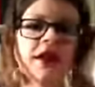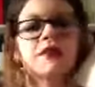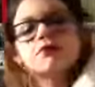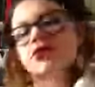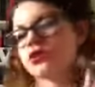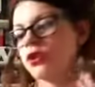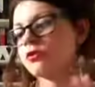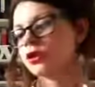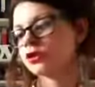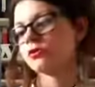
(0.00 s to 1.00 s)
It was so
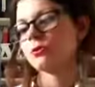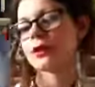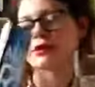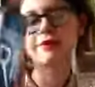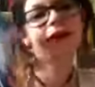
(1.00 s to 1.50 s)
much more, because I've